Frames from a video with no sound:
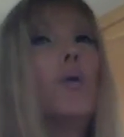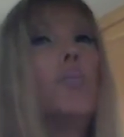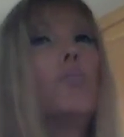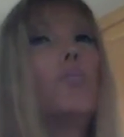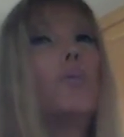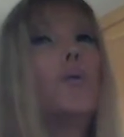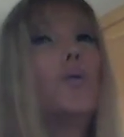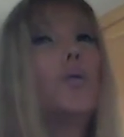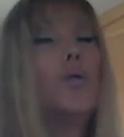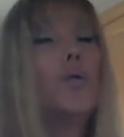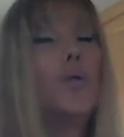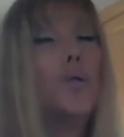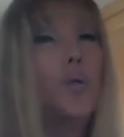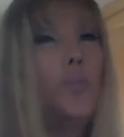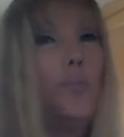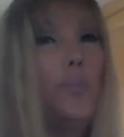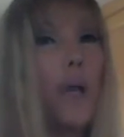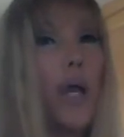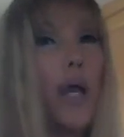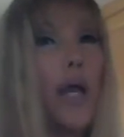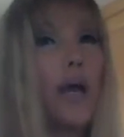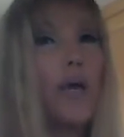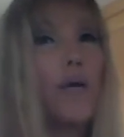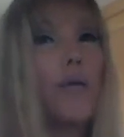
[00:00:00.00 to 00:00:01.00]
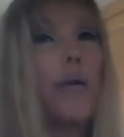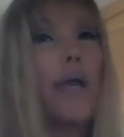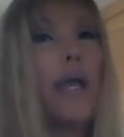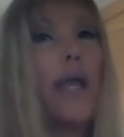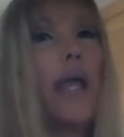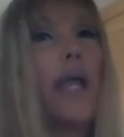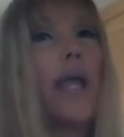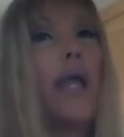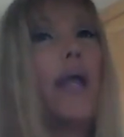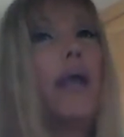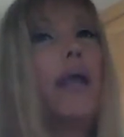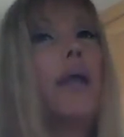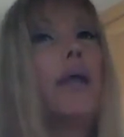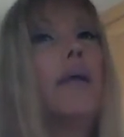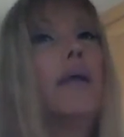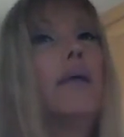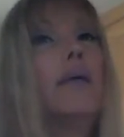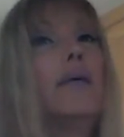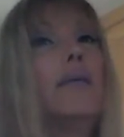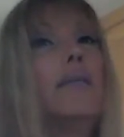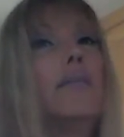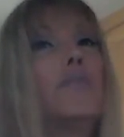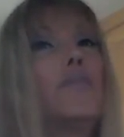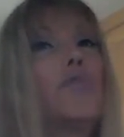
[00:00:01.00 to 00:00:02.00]
blueberry,
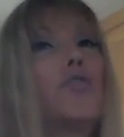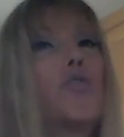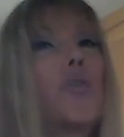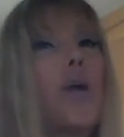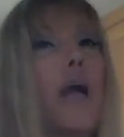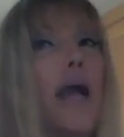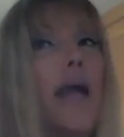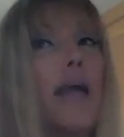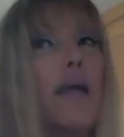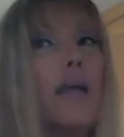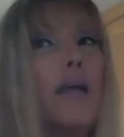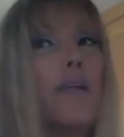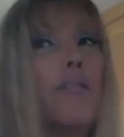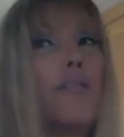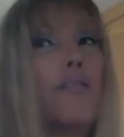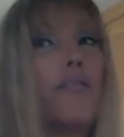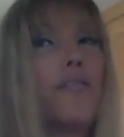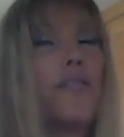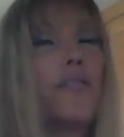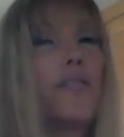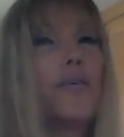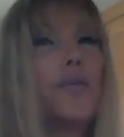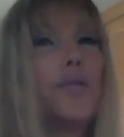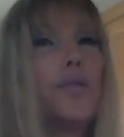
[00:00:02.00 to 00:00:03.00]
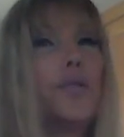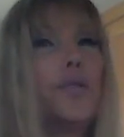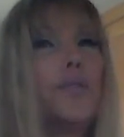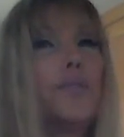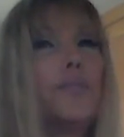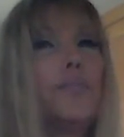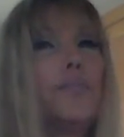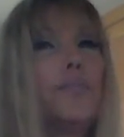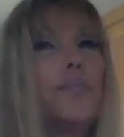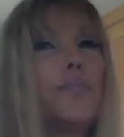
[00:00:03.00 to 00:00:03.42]
dragon fruit,